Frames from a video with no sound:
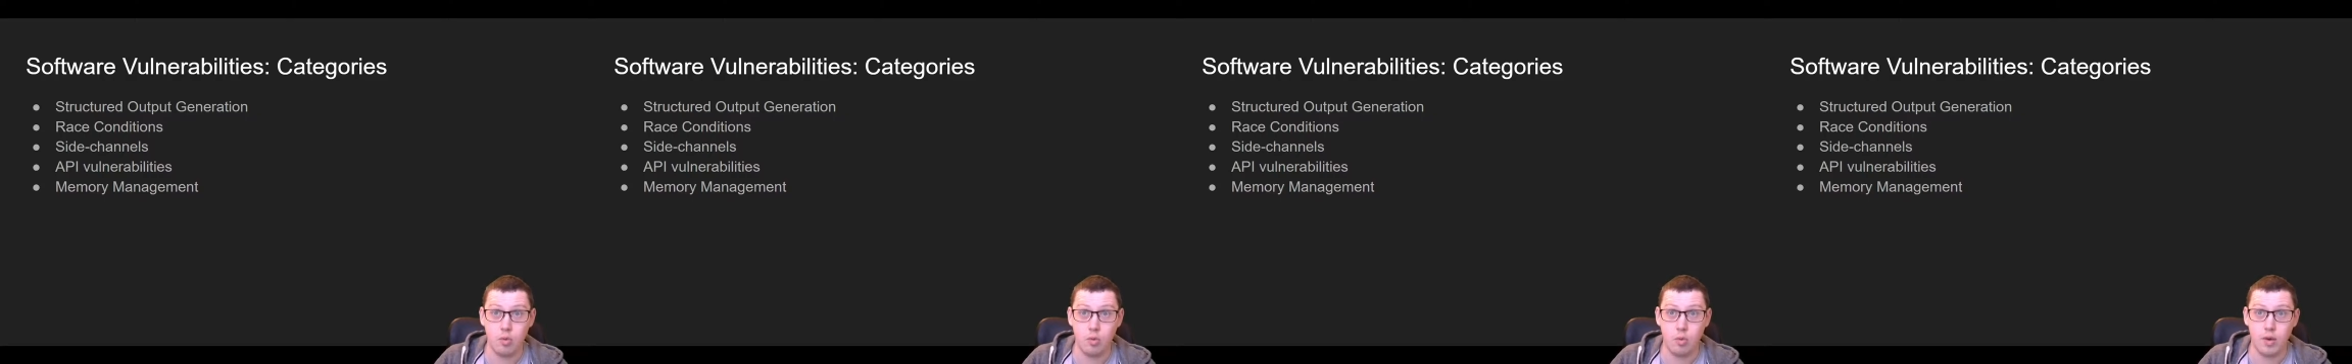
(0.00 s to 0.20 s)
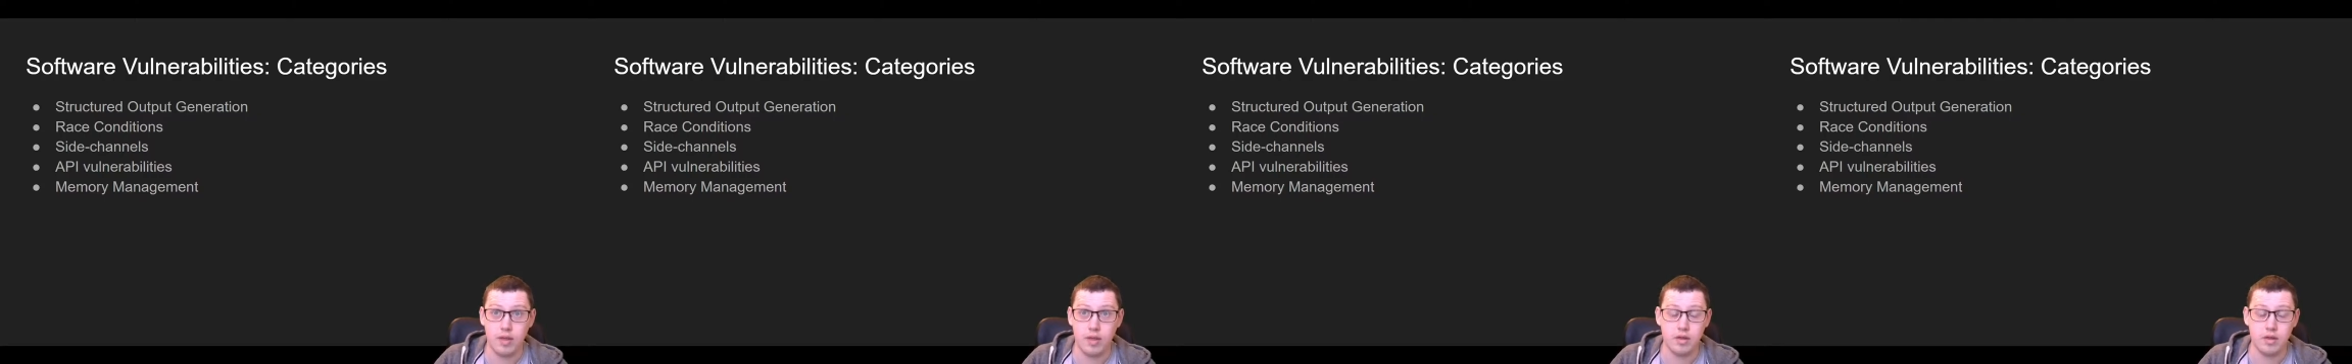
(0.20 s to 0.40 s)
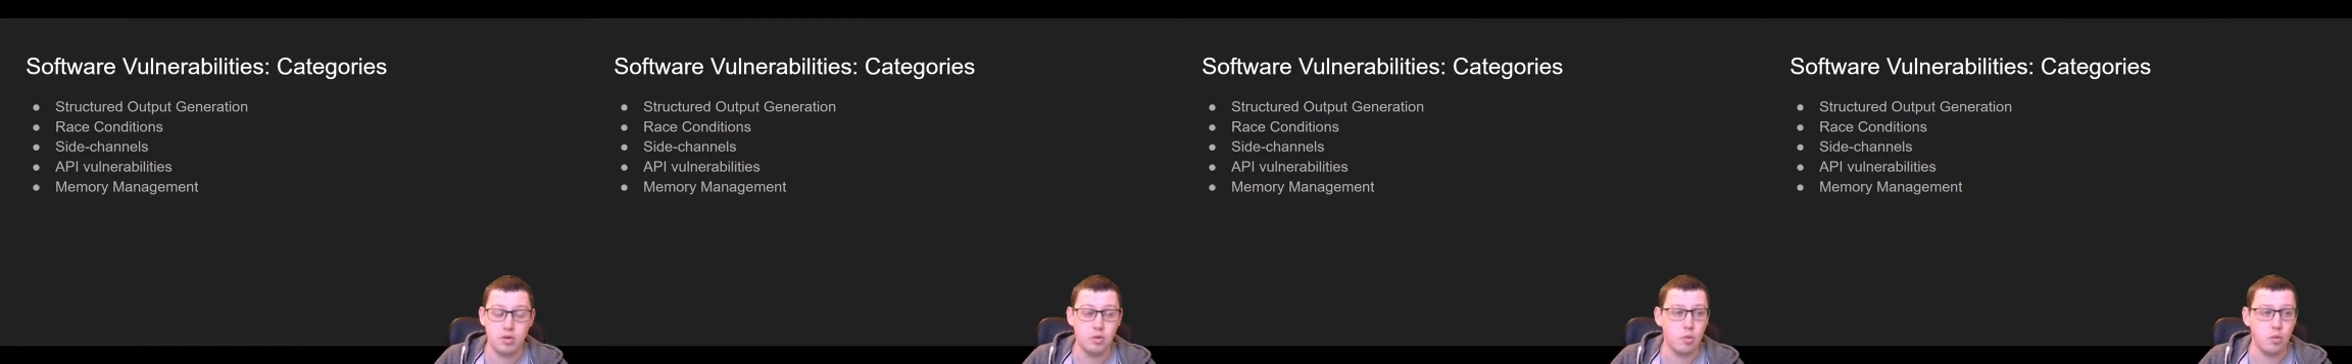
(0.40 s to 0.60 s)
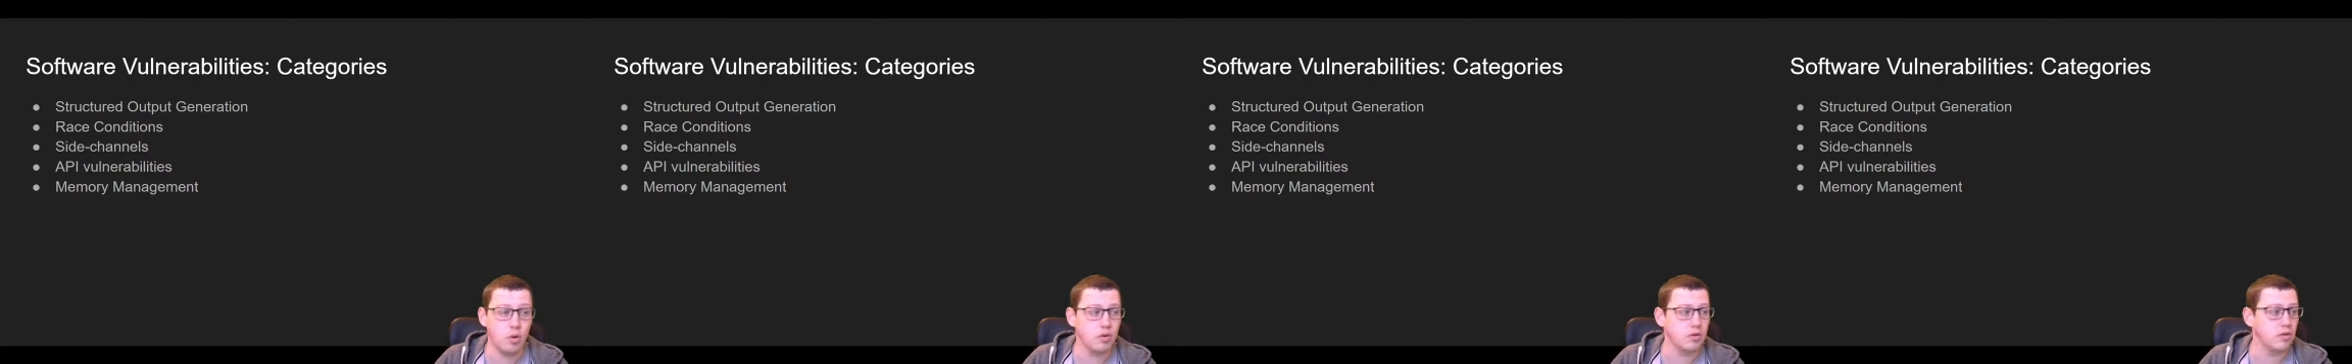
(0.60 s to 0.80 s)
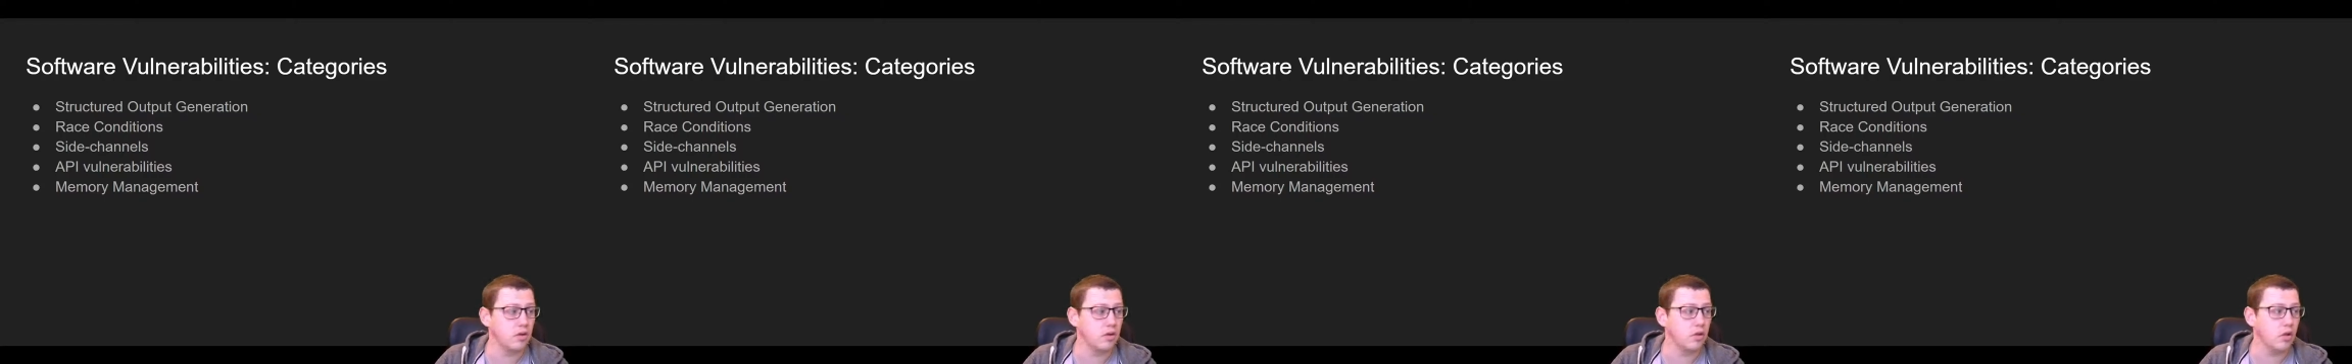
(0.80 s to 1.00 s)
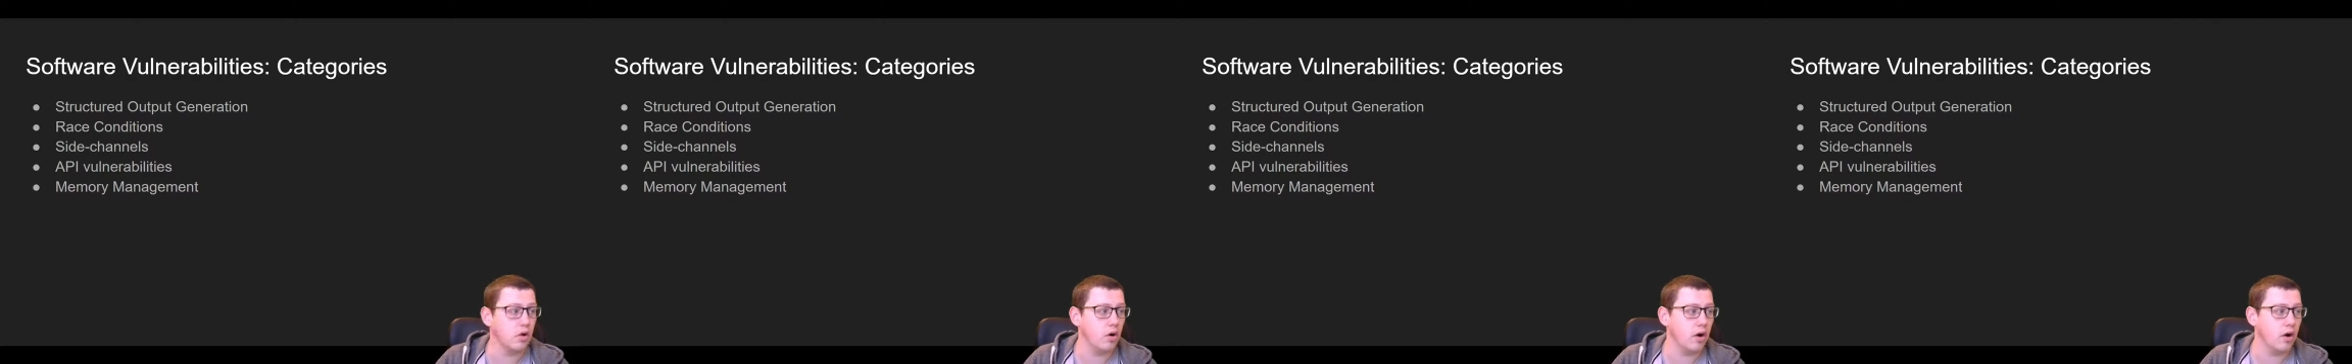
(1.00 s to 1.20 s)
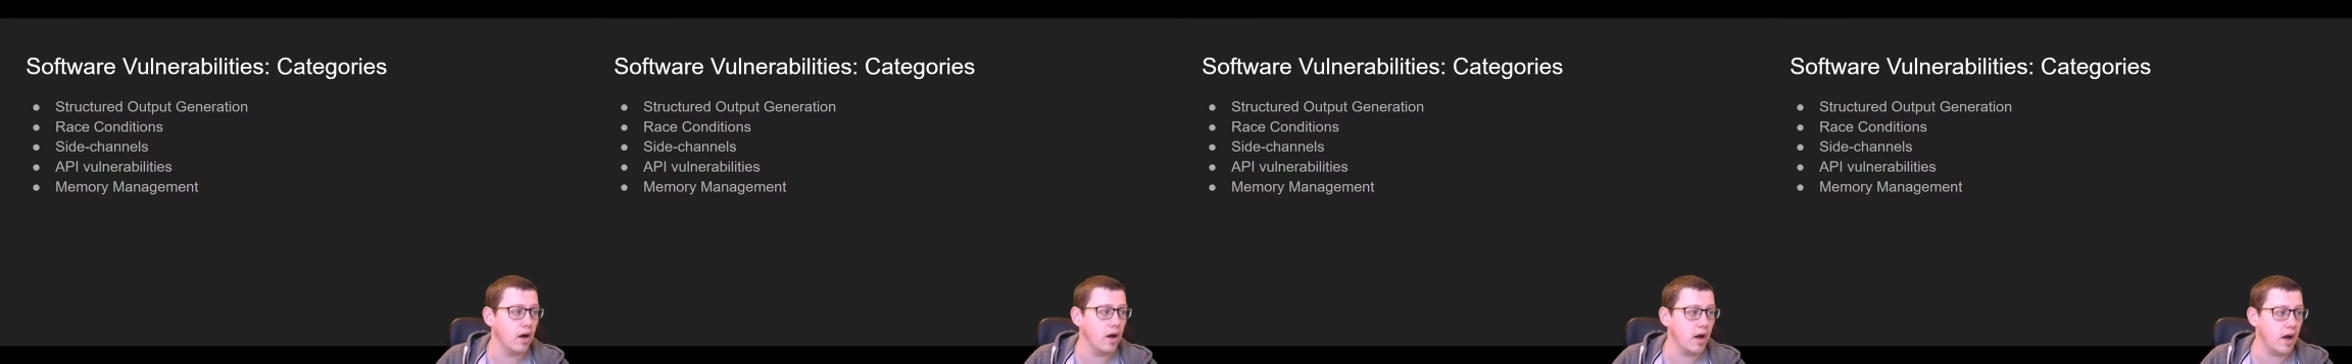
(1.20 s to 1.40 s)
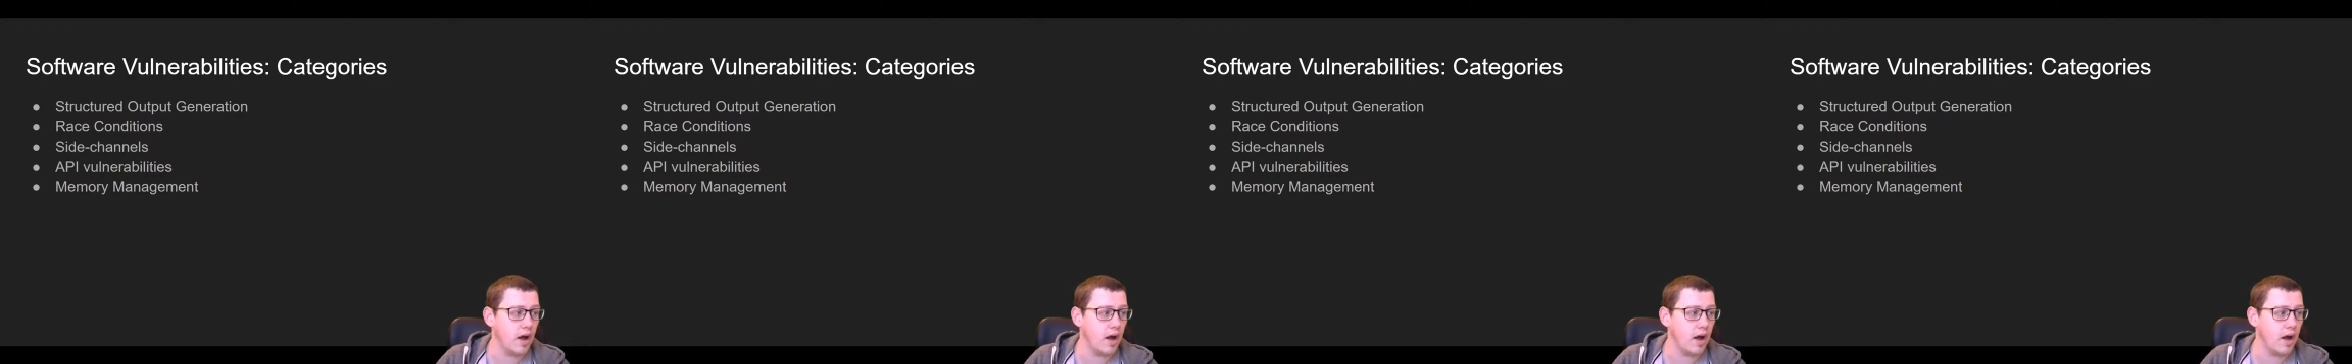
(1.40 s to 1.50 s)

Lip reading: whether you want to look